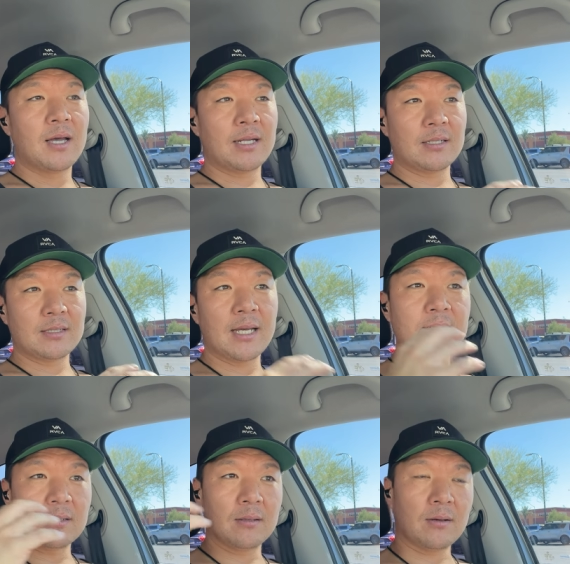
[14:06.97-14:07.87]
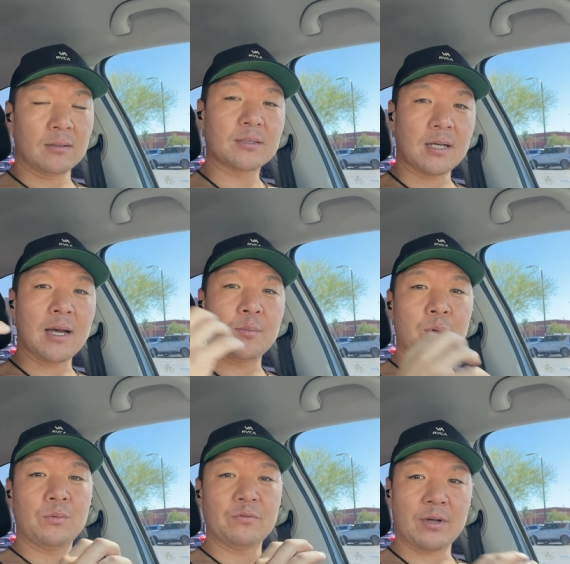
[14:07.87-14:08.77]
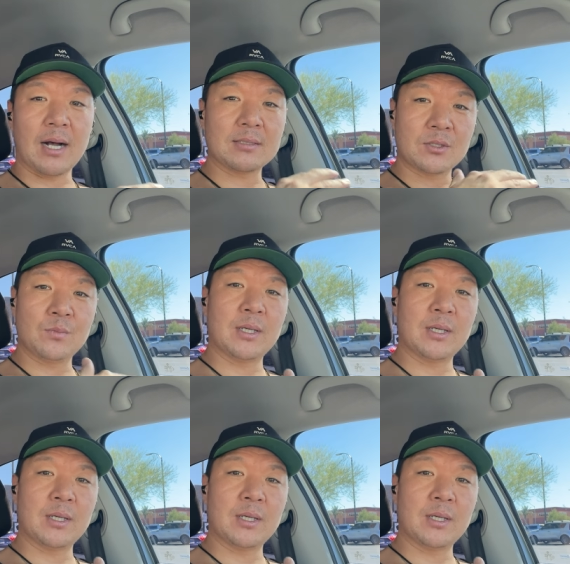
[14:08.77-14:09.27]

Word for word: And it takes a long time, but we've got to